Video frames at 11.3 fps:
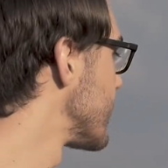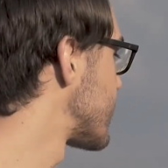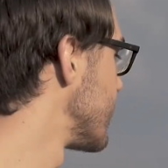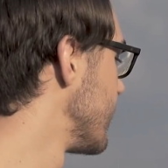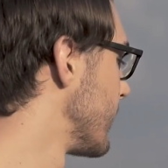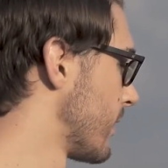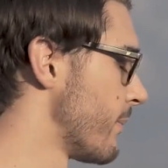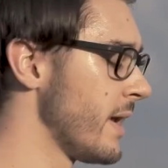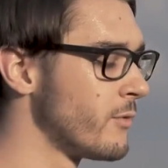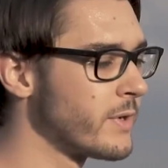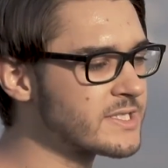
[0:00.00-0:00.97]
obviously,
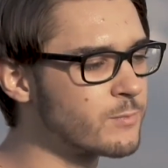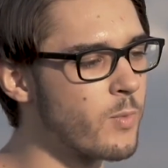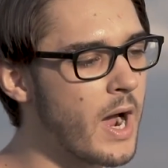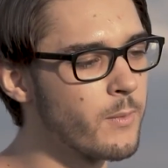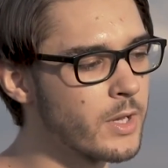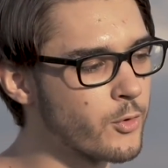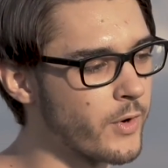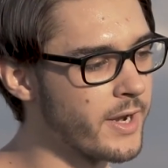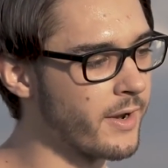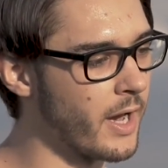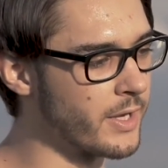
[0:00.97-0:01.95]
the main reason why we
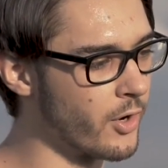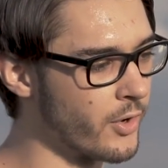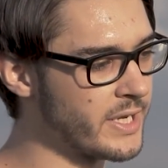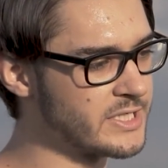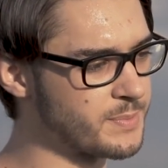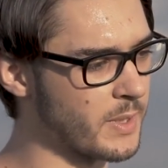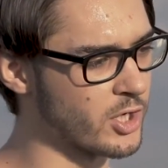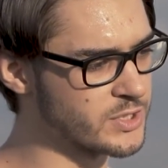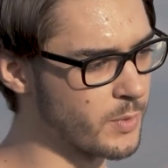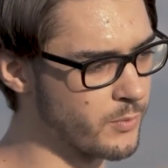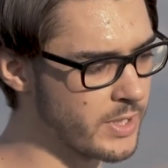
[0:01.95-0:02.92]
created IOTA is
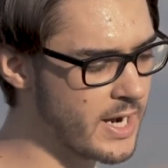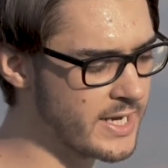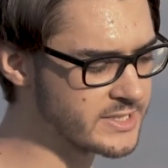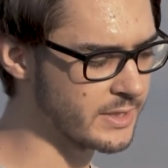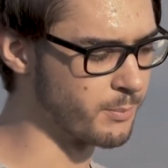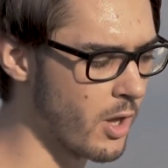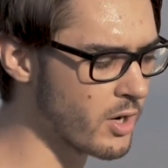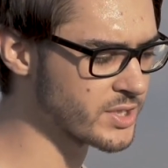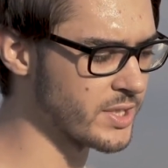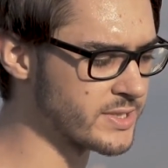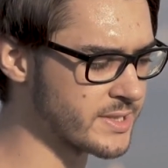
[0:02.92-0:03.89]
because we realized that
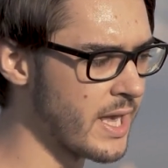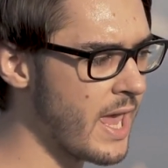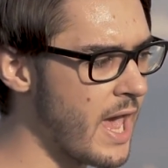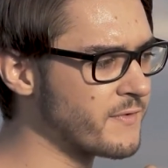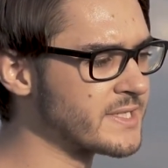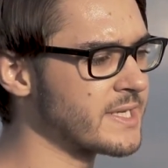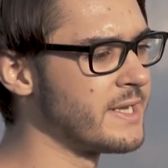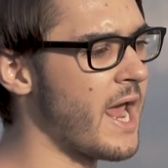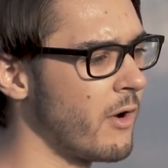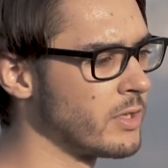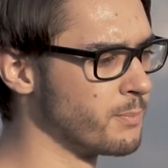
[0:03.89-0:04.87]
blockchains have this
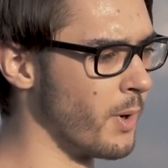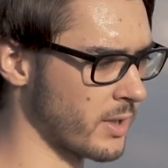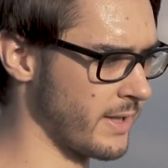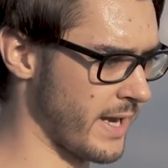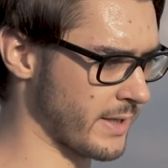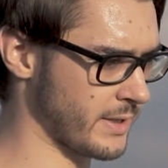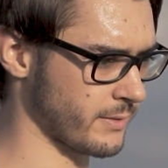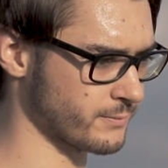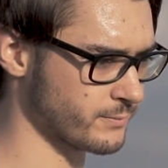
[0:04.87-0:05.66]
inherent bottleneck.